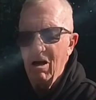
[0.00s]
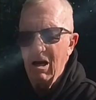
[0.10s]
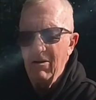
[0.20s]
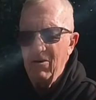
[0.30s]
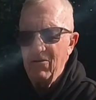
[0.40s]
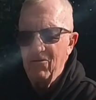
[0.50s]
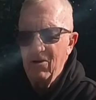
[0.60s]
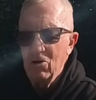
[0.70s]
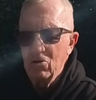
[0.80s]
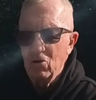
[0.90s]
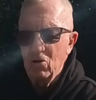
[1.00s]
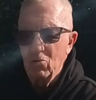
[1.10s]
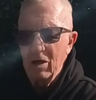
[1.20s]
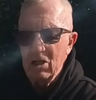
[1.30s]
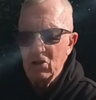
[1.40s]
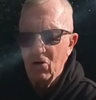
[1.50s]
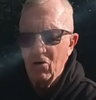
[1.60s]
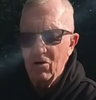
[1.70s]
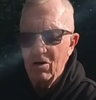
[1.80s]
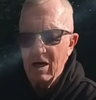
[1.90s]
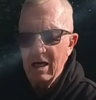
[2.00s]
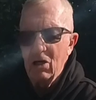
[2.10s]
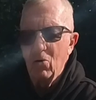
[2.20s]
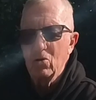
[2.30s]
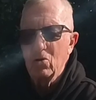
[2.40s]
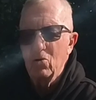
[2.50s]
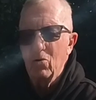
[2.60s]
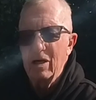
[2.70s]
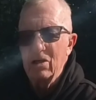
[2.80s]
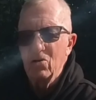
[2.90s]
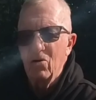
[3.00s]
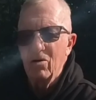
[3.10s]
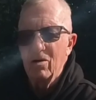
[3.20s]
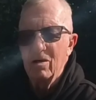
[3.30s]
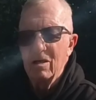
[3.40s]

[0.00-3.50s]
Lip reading: if it feels good when it's on and it looks good when it's on,